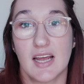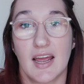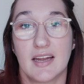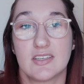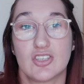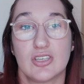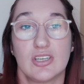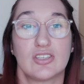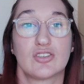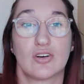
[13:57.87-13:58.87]
and she
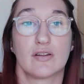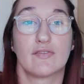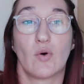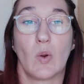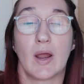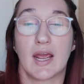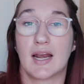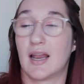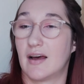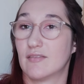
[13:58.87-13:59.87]
starts falling in
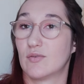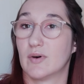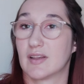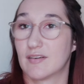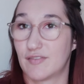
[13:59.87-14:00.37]
love with a